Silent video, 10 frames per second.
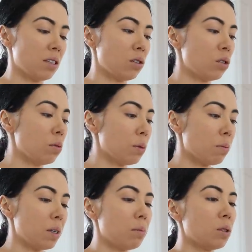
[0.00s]
Super
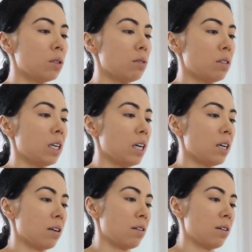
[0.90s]
minimal
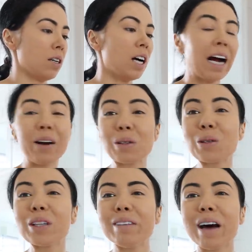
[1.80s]
today. I
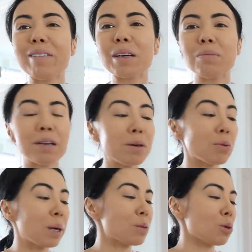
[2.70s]
also love having baby
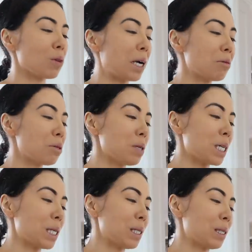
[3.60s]
wipes around
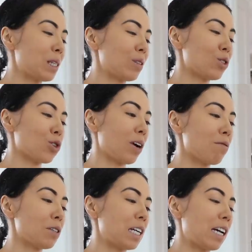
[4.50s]
because it's great
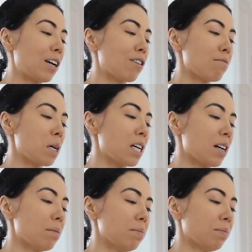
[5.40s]
for taking off
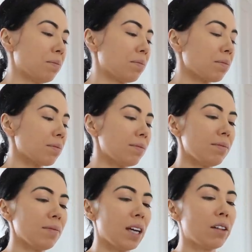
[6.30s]
makeup.
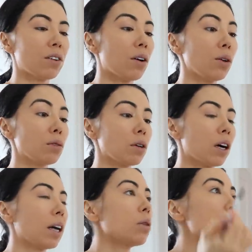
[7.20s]
They're all over
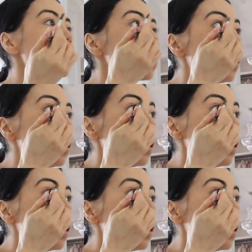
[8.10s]
our house.